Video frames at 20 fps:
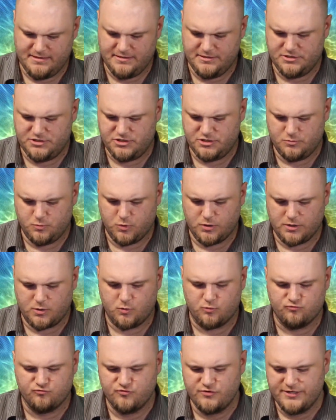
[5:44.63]
This should work
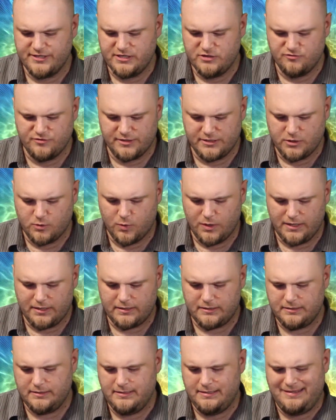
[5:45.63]
really, really
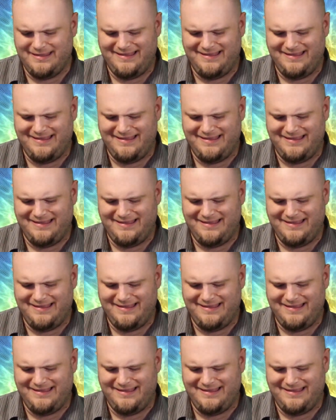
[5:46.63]
well.